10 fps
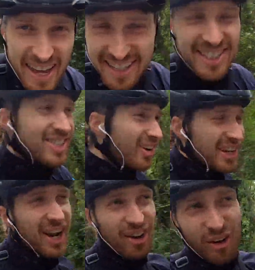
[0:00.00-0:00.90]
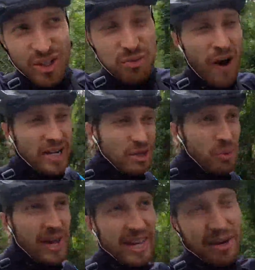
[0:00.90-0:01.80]
It's cyclocross race
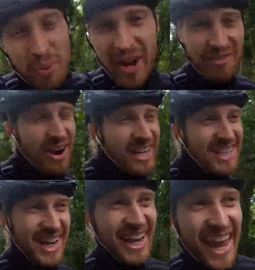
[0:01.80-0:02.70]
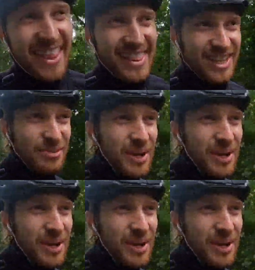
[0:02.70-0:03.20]
week. We're racing again this